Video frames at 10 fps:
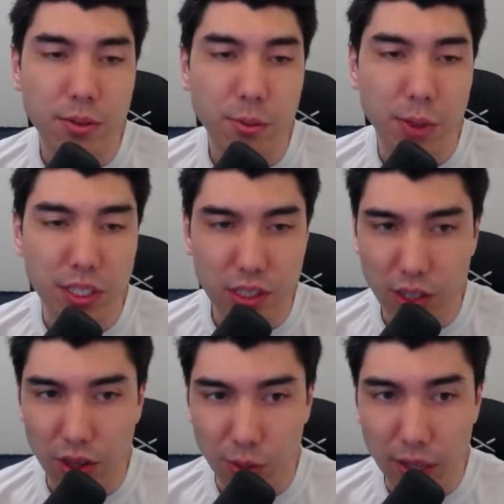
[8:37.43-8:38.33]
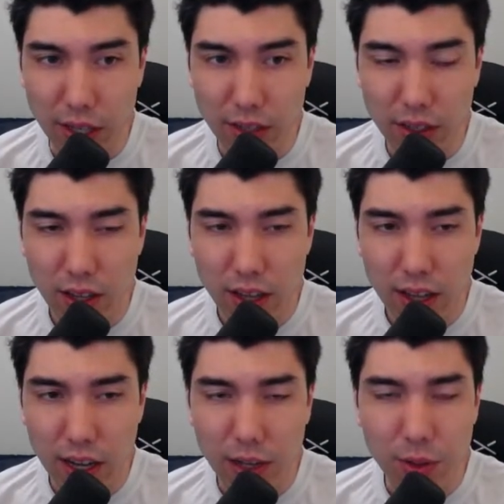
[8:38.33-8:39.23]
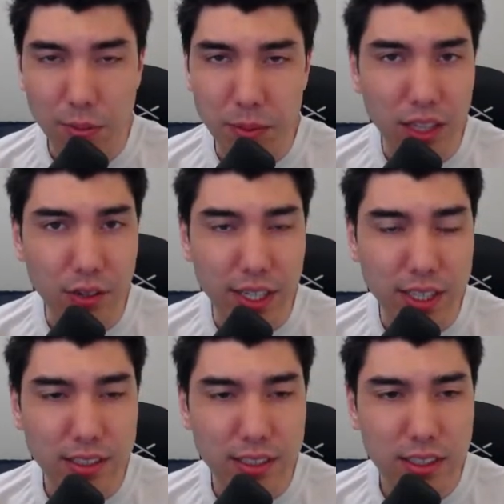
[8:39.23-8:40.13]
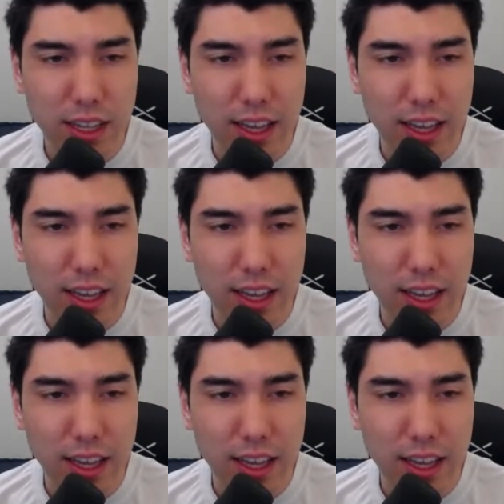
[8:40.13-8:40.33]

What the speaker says: What's the threat? How do I make threats?